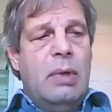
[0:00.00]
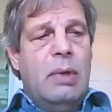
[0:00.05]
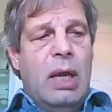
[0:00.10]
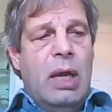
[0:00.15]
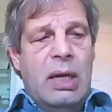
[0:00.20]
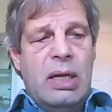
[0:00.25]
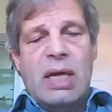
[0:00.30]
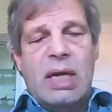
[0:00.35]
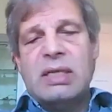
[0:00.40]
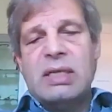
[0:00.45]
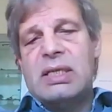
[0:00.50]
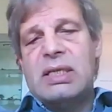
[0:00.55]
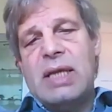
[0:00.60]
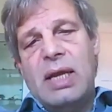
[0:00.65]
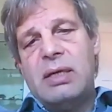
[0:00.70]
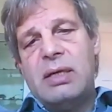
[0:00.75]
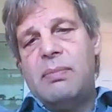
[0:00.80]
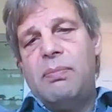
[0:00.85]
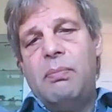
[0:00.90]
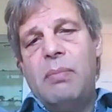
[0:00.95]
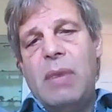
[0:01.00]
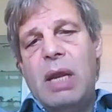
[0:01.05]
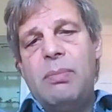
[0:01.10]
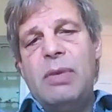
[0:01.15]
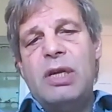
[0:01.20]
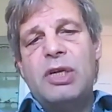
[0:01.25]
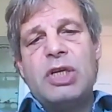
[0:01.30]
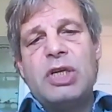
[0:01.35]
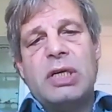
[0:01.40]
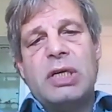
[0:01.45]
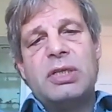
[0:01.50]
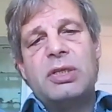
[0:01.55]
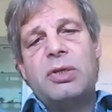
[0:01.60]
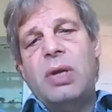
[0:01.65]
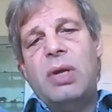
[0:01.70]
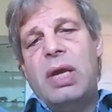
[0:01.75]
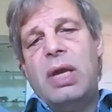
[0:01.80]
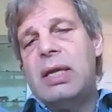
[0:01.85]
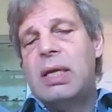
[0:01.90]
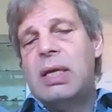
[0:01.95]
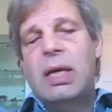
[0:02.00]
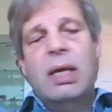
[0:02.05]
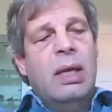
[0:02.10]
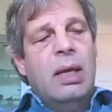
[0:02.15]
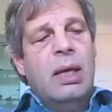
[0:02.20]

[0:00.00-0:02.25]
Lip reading: And as said, maybe just to add,